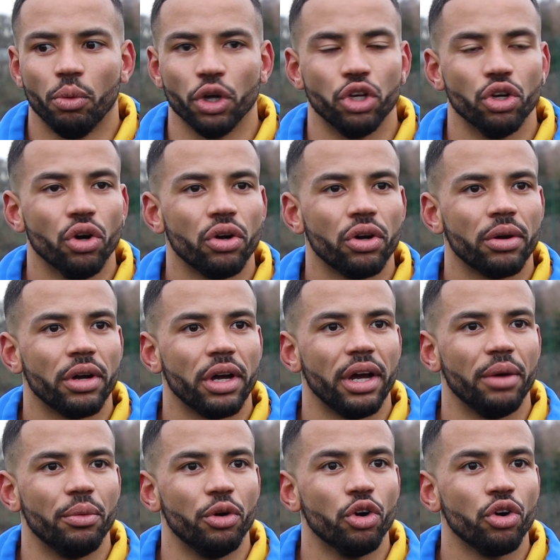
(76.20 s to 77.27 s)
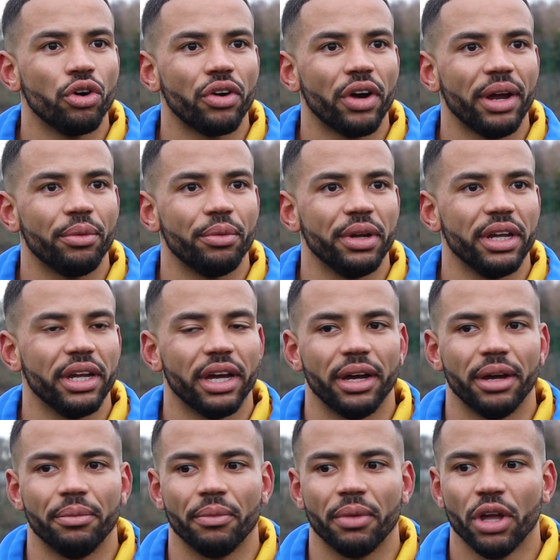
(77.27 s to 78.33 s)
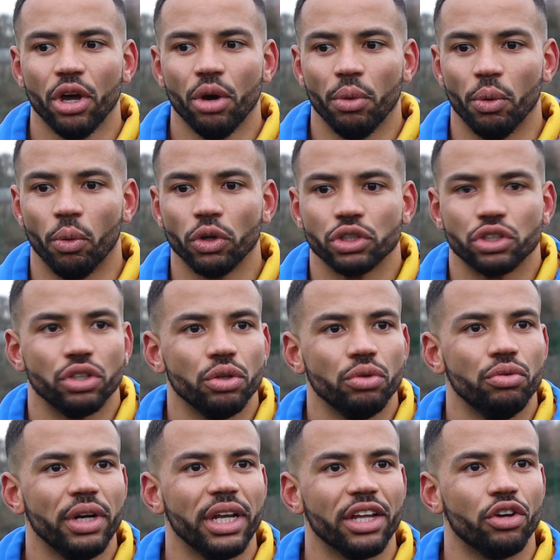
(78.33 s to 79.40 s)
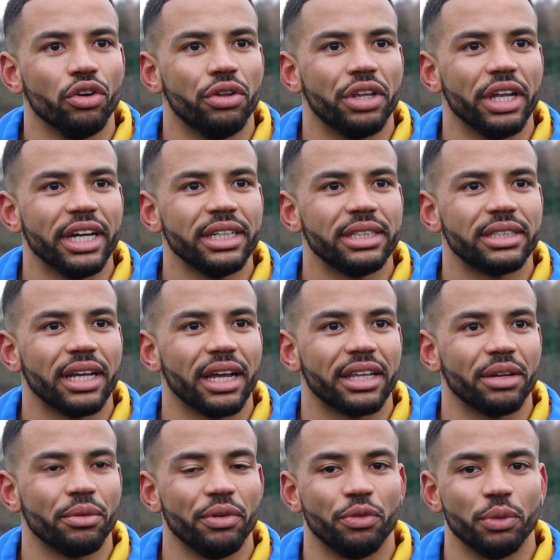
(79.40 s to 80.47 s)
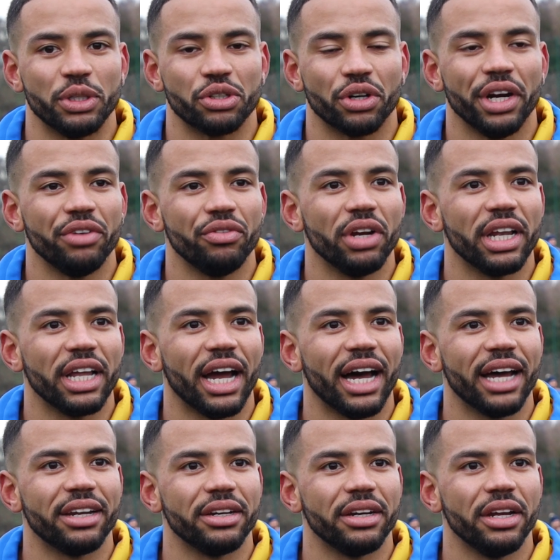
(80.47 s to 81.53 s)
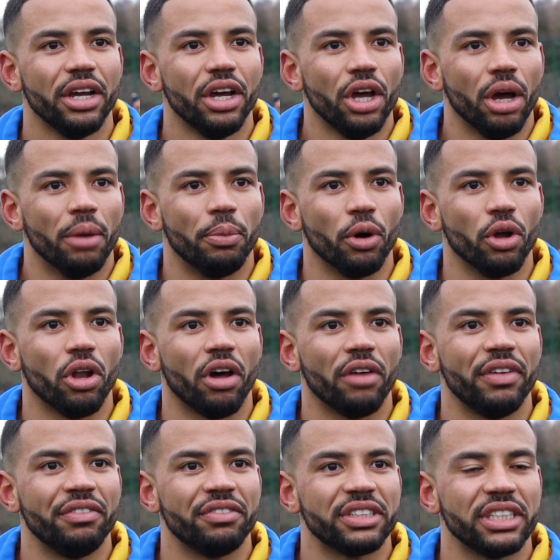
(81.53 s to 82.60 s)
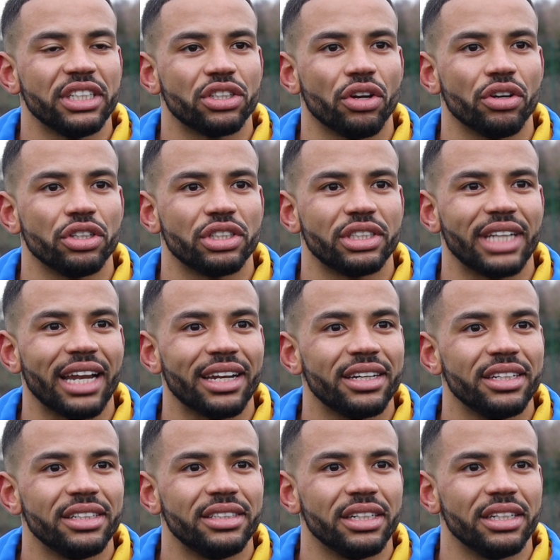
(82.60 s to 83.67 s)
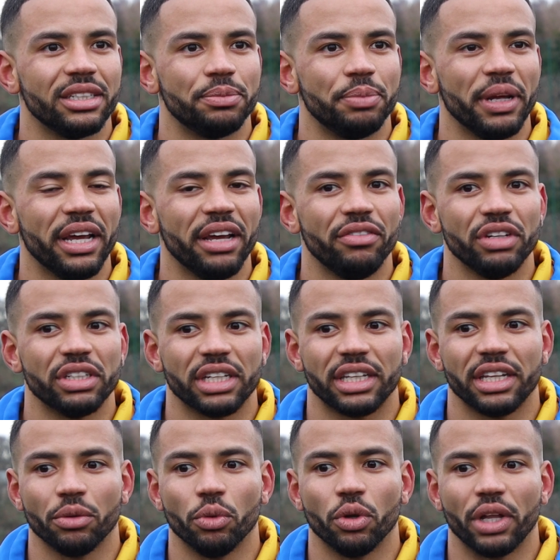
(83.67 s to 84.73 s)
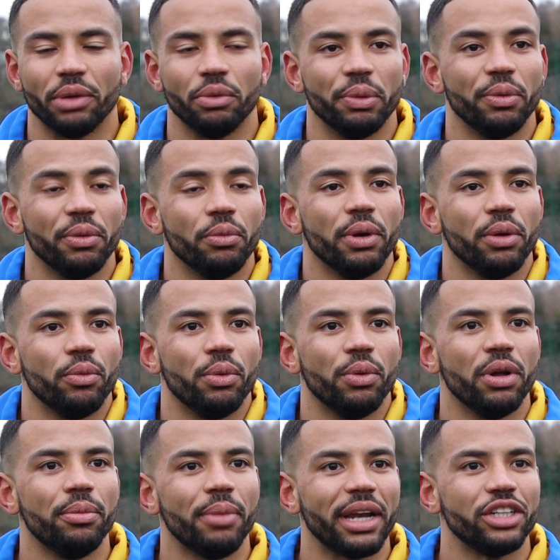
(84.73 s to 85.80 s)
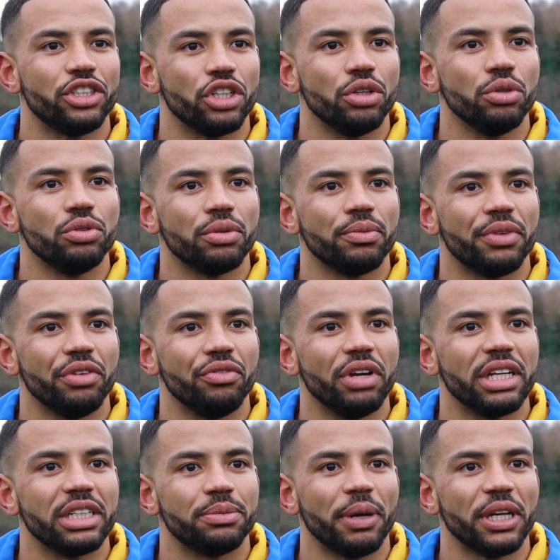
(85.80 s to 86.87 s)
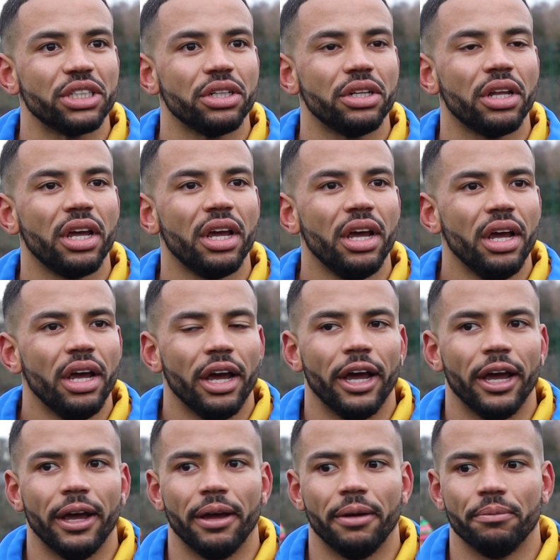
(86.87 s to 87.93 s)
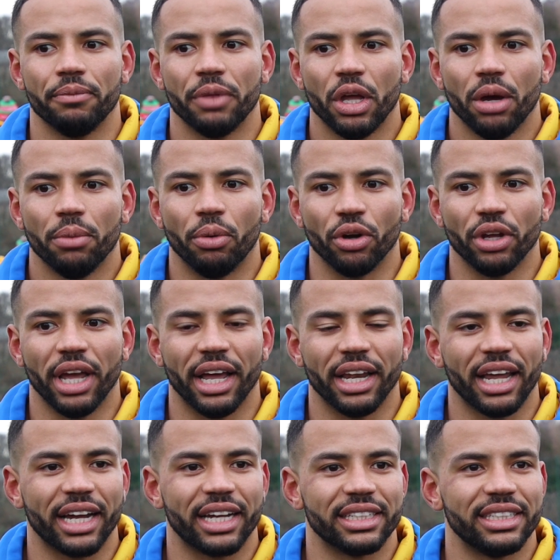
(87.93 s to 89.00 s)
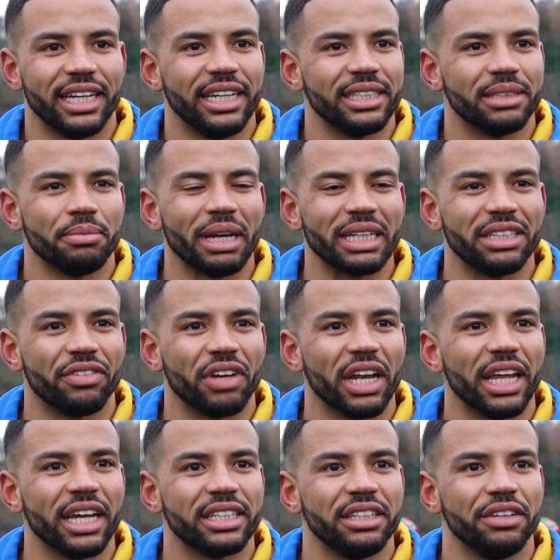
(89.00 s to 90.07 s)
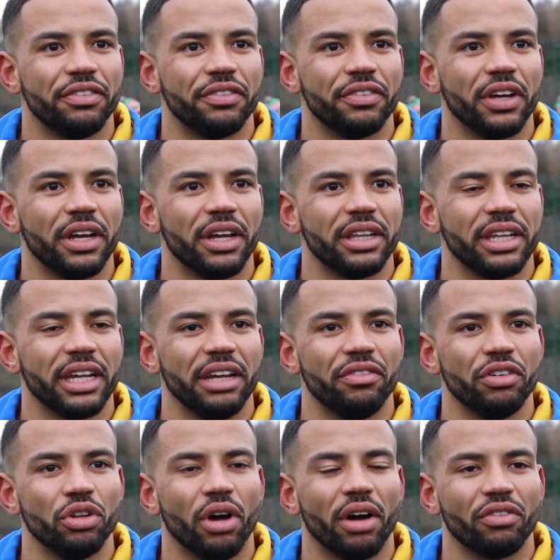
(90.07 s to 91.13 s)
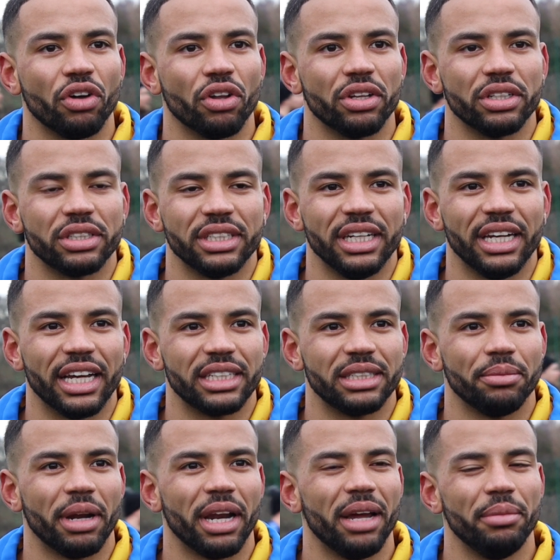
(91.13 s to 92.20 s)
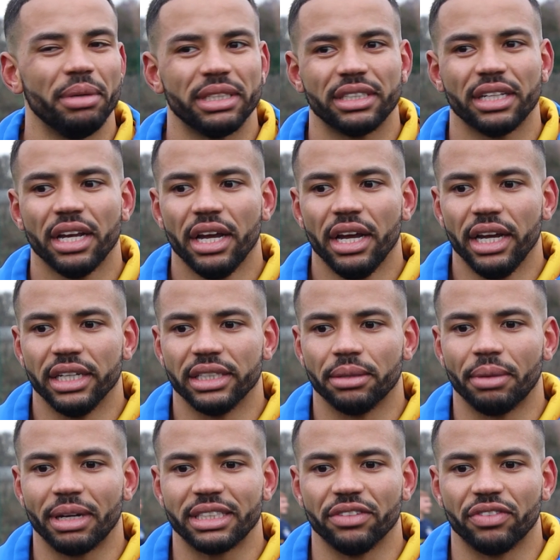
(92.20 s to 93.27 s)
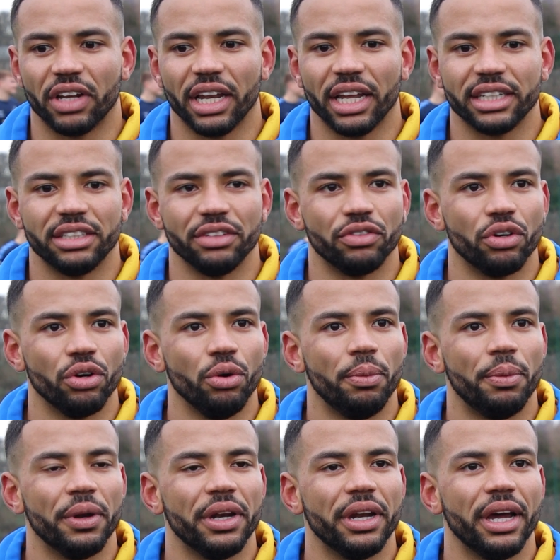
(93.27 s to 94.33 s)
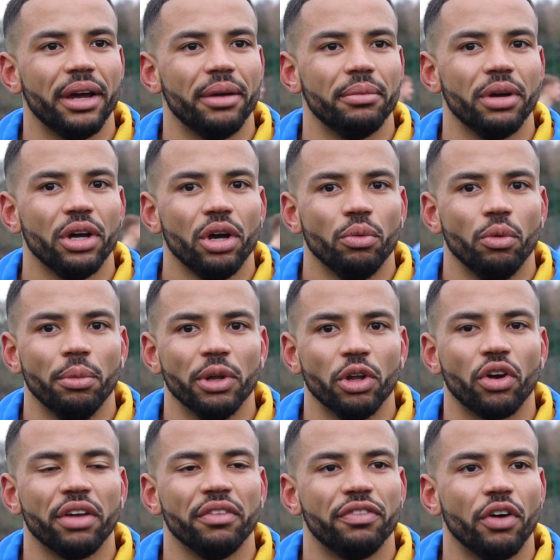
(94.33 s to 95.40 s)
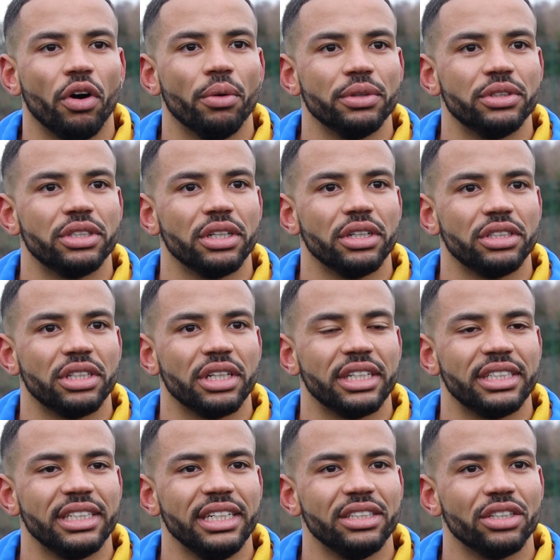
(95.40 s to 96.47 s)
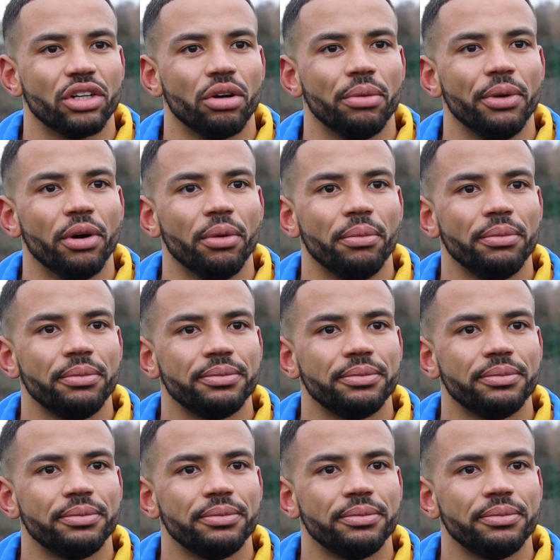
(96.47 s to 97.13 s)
young, we're hungry, we want to do really good things. I think if we train really hard and put a lot of emphasis on our standards and our behaviours, I think we will manage to do something really special. But yeah, like I said, it's a massive collective thing, even though I've got the C next to my name. It's a massive collective group, and we'll be looking forward to the season coming up.